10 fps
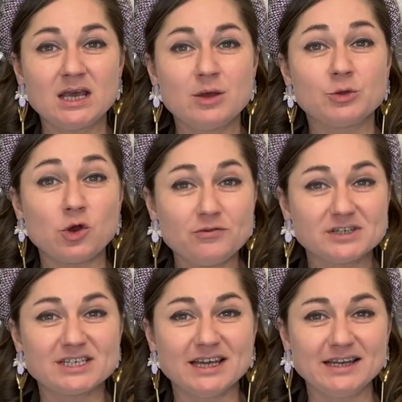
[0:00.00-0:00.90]
With over
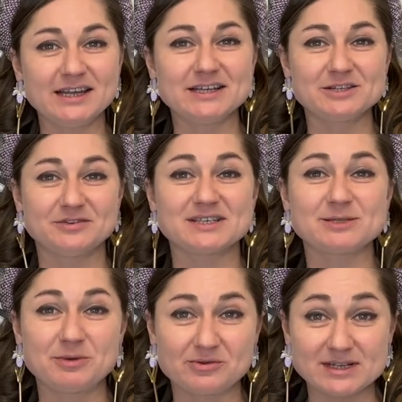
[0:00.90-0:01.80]
10 years of
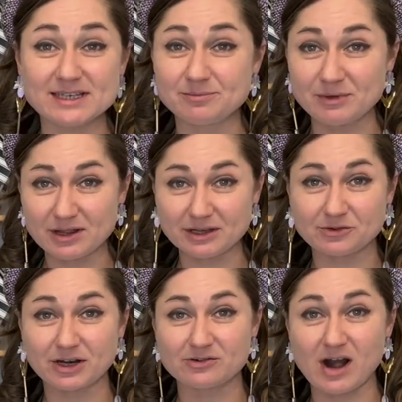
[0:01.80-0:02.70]
experience in
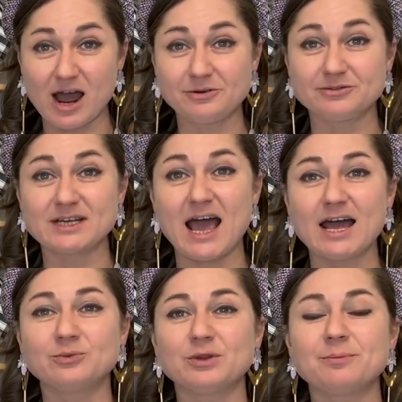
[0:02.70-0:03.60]
millinery craft
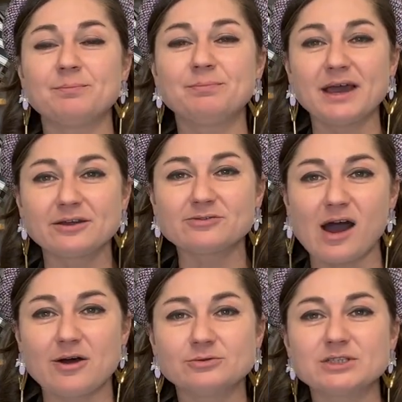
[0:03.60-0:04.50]
and with a
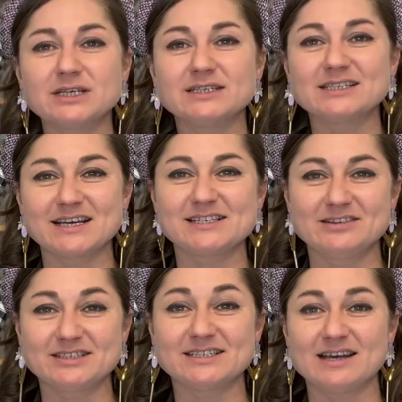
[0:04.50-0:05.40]
background in textile
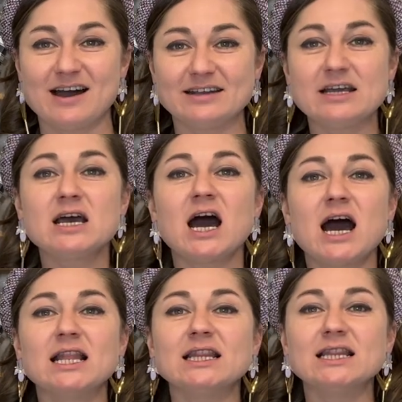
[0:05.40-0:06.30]
design,
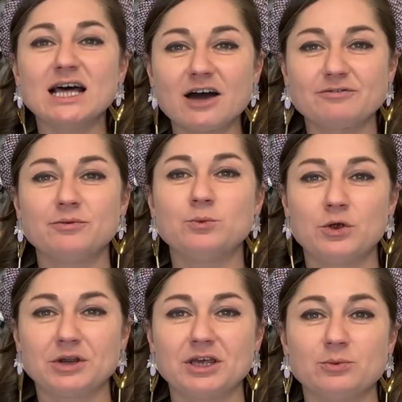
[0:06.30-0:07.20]
I love
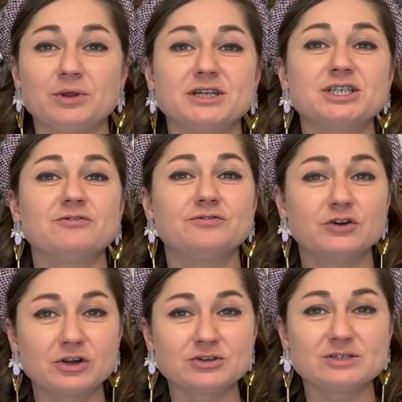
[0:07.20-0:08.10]
working with a
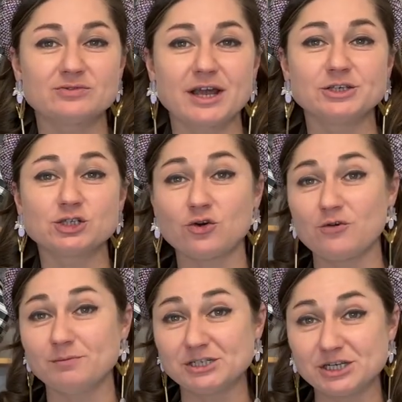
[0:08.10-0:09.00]
diverse range of
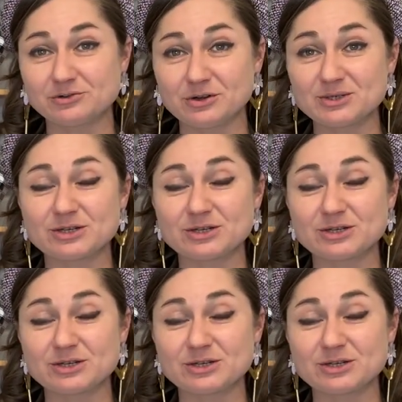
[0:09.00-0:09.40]
materials,